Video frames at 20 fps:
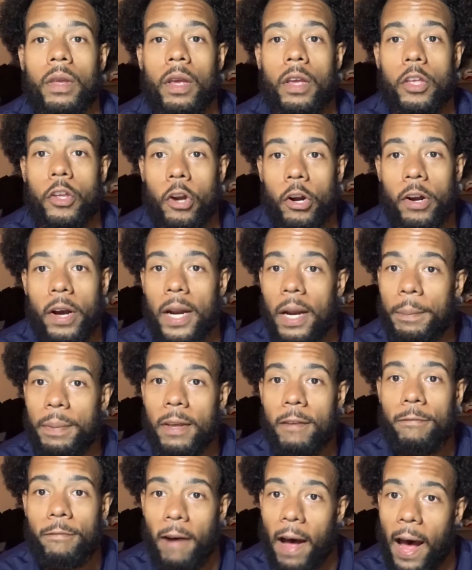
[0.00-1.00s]
You're gonna be
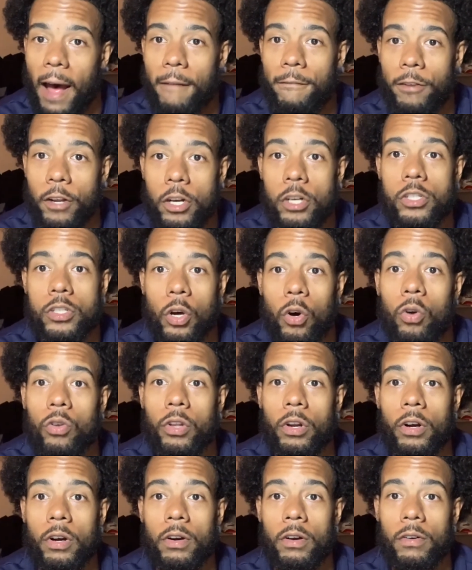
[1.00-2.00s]
5 years
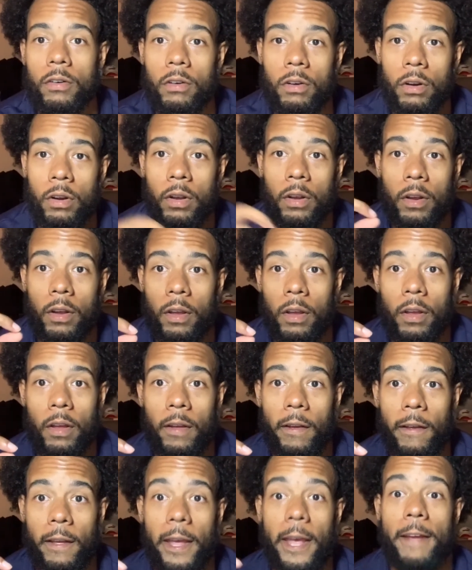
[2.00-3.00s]
older
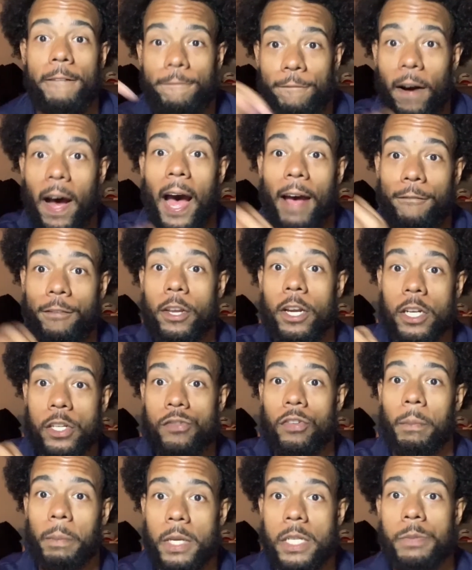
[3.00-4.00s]
in 5 years
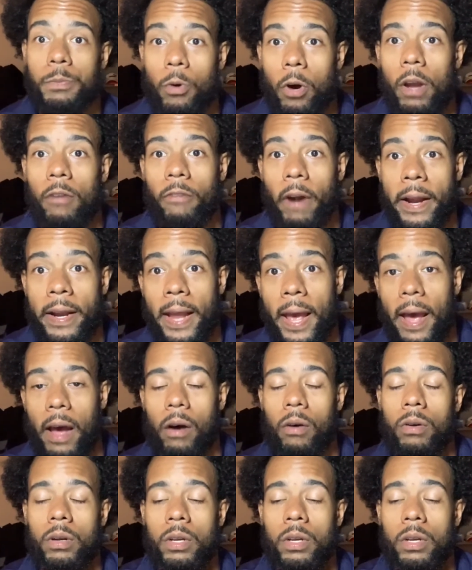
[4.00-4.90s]
from this point right now.